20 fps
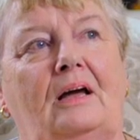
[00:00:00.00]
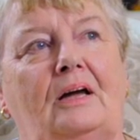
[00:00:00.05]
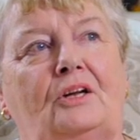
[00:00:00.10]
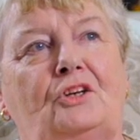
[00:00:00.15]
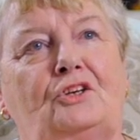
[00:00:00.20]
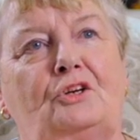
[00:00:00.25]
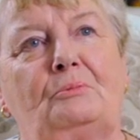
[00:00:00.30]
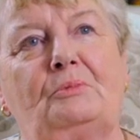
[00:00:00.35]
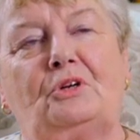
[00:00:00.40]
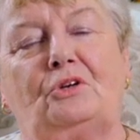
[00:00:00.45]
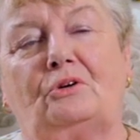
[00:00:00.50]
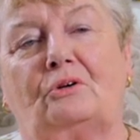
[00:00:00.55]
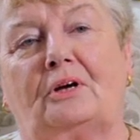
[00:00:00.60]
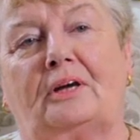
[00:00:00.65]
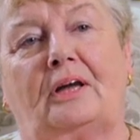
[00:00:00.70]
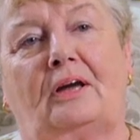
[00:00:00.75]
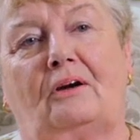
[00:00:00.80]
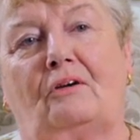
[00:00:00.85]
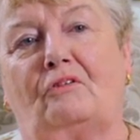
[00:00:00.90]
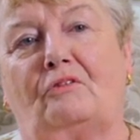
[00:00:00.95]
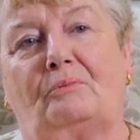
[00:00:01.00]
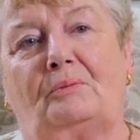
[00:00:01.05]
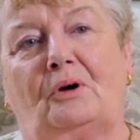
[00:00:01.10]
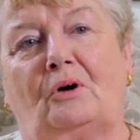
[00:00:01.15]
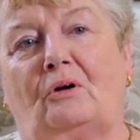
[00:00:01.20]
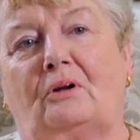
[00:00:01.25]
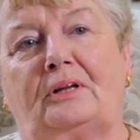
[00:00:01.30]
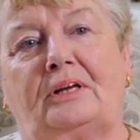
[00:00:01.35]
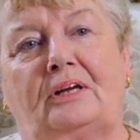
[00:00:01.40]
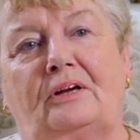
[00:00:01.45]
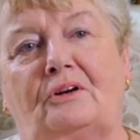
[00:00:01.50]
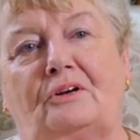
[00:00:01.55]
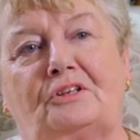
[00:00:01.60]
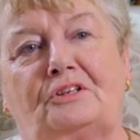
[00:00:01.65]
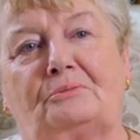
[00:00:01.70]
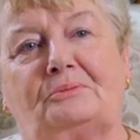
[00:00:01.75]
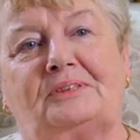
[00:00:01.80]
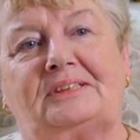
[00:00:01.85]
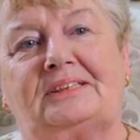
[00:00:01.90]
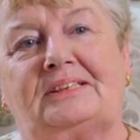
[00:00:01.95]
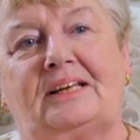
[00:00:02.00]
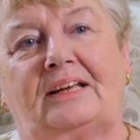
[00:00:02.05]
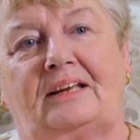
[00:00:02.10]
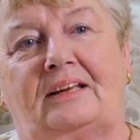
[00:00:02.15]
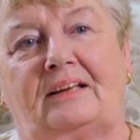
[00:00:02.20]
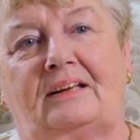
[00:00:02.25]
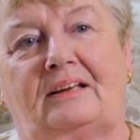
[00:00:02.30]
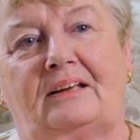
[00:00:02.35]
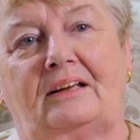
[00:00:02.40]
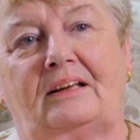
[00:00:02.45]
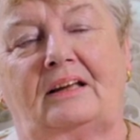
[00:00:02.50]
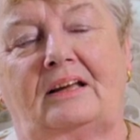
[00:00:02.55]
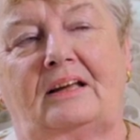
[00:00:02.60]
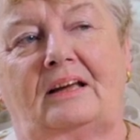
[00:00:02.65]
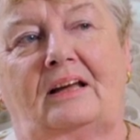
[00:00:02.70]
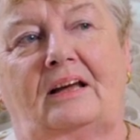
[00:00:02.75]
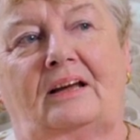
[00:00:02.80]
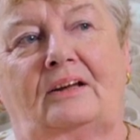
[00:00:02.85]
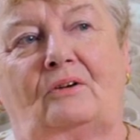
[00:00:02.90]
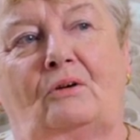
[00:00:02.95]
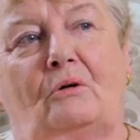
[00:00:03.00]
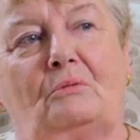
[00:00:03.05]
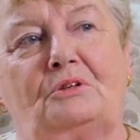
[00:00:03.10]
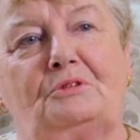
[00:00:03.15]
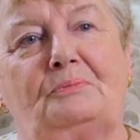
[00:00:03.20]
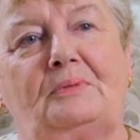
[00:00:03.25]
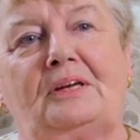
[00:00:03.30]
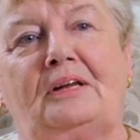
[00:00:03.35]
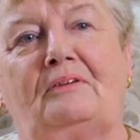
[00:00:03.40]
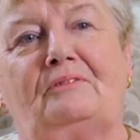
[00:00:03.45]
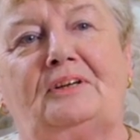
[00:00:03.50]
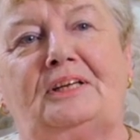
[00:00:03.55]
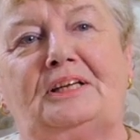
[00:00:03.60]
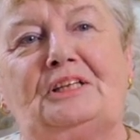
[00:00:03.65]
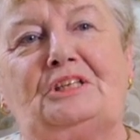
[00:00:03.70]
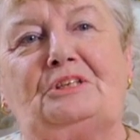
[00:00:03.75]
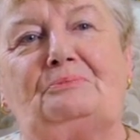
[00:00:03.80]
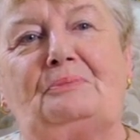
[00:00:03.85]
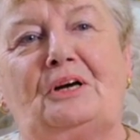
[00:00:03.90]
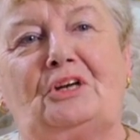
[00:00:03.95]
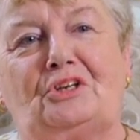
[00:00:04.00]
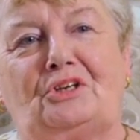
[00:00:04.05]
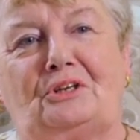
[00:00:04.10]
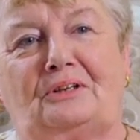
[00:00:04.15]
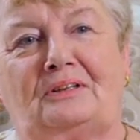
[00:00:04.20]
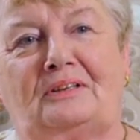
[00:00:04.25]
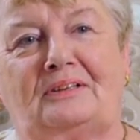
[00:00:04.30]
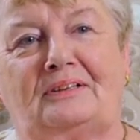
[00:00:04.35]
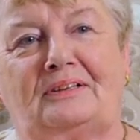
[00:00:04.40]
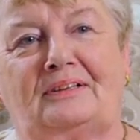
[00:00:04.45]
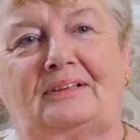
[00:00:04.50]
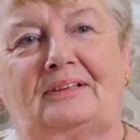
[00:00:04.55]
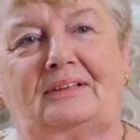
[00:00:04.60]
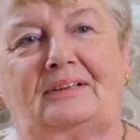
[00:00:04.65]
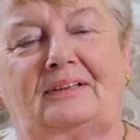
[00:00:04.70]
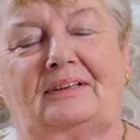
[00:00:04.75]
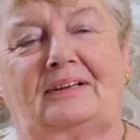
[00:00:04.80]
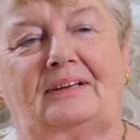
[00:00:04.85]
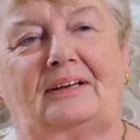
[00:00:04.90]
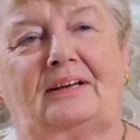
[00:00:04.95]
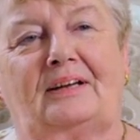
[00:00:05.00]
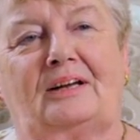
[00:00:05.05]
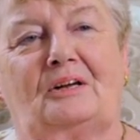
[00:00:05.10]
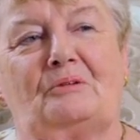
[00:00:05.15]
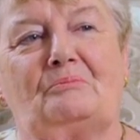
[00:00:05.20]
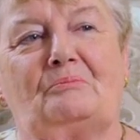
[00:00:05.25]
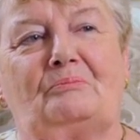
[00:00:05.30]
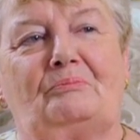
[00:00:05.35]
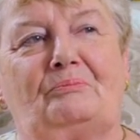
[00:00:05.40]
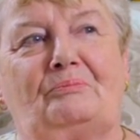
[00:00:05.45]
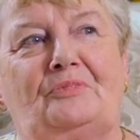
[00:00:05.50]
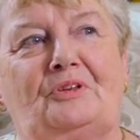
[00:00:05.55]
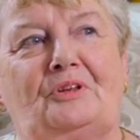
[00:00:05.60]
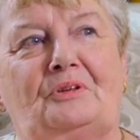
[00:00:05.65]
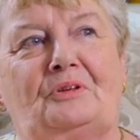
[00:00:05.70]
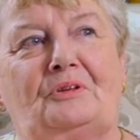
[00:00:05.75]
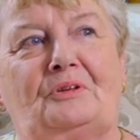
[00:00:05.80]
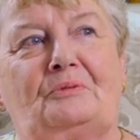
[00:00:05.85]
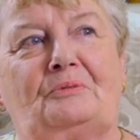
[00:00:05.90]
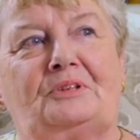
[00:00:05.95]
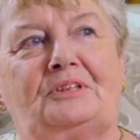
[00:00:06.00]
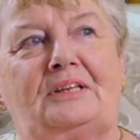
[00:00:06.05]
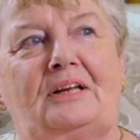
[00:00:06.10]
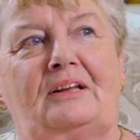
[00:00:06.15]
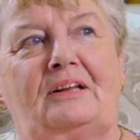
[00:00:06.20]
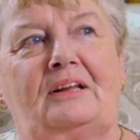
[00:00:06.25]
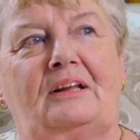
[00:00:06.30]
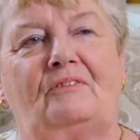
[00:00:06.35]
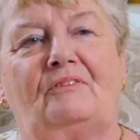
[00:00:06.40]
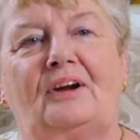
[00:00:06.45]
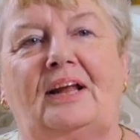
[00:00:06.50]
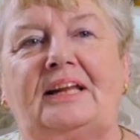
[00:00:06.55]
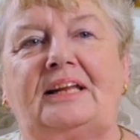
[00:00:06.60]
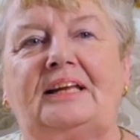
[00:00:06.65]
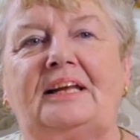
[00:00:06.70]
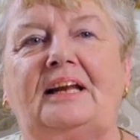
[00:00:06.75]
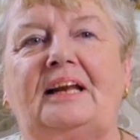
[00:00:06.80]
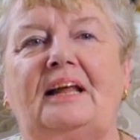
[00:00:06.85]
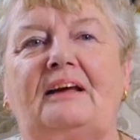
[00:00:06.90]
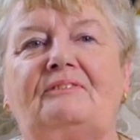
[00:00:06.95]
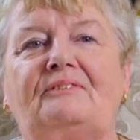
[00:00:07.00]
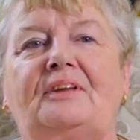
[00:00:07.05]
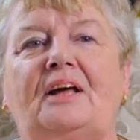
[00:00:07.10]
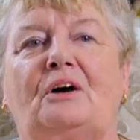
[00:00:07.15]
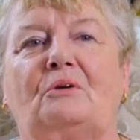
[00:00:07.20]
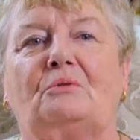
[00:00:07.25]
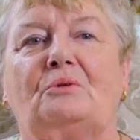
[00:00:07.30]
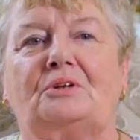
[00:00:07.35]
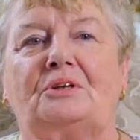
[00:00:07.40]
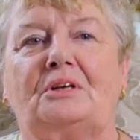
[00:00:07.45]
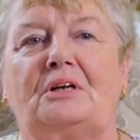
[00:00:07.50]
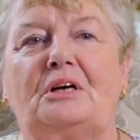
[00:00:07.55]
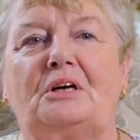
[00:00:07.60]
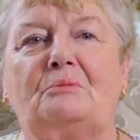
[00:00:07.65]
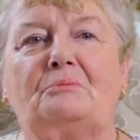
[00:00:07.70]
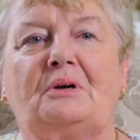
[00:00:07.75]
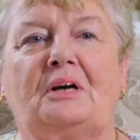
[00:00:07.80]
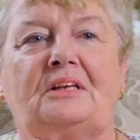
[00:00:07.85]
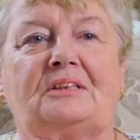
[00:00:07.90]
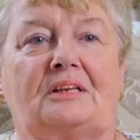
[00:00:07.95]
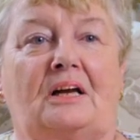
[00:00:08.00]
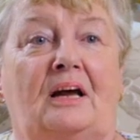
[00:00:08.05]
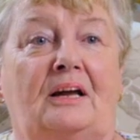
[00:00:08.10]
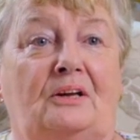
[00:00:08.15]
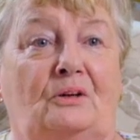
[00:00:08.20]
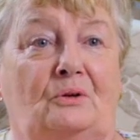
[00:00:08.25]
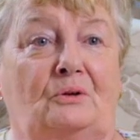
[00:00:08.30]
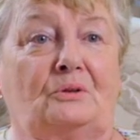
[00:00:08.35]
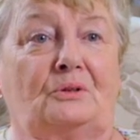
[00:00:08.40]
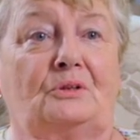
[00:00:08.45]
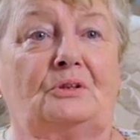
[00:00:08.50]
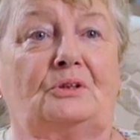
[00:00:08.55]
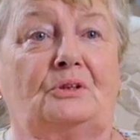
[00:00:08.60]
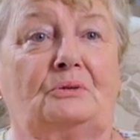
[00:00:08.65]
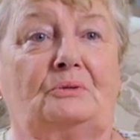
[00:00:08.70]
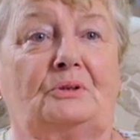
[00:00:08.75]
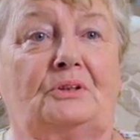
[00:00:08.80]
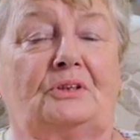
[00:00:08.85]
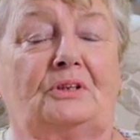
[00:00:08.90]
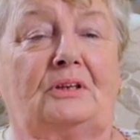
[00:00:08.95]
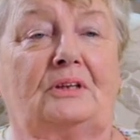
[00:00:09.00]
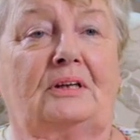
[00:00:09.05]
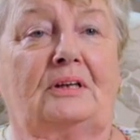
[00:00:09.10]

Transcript: Jimmy took care of me all the years I was sick and always made everything special. There was never anything left out because I couldn't do it.